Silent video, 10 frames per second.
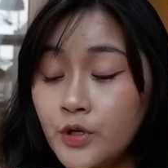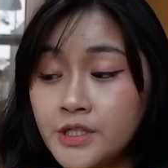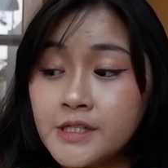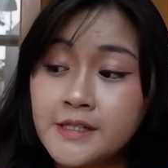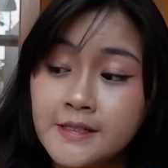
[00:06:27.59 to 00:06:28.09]

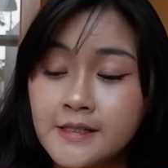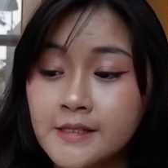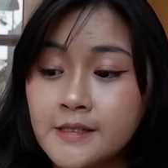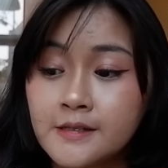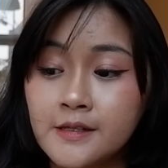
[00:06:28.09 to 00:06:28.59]
which is
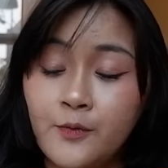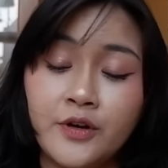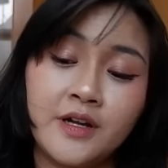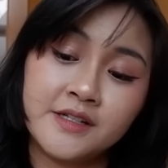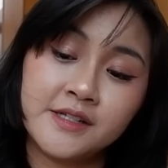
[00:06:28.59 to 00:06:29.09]
just
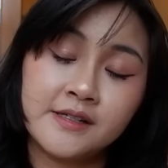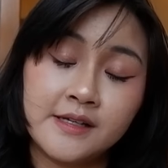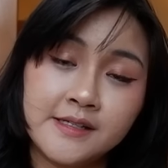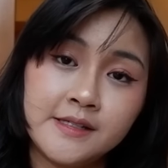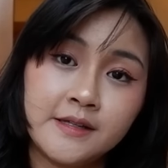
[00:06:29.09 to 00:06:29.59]
someone else's
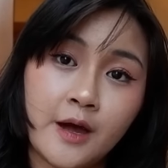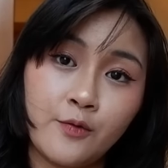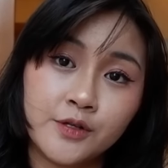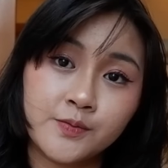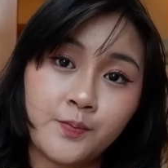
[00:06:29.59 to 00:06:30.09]
list
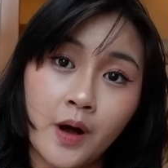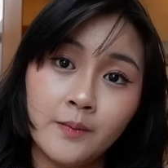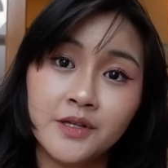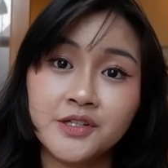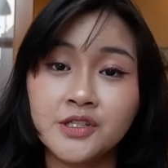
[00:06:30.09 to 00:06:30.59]
that was
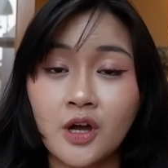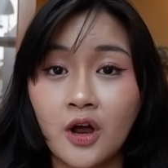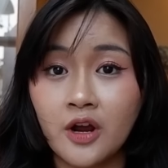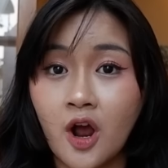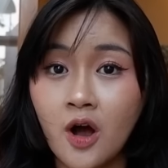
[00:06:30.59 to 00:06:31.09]
published
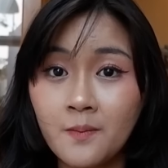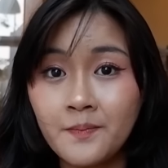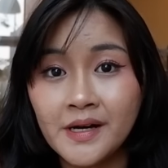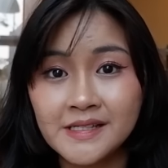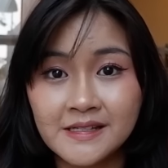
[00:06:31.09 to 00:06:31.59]
on
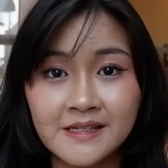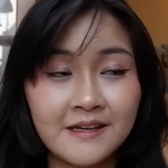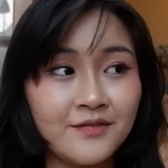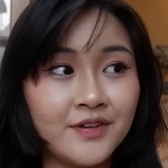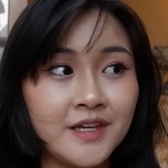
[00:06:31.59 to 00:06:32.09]
Kompas
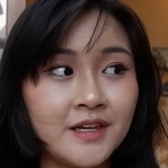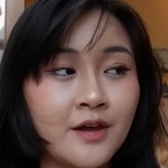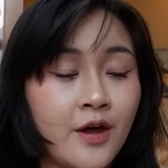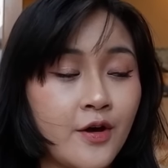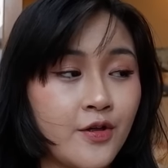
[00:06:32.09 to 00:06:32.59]

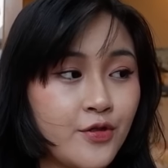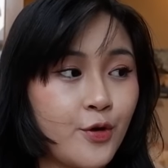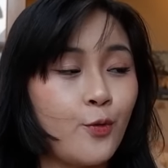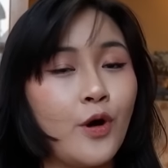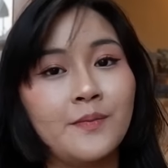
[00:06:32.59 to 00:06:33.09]
TV,
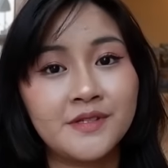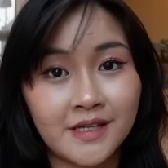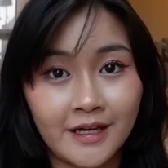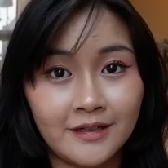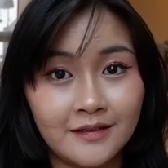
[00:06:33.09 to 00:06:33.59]
the
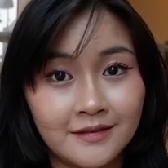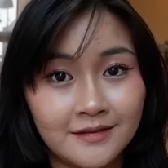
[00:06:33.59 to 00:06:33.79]
website,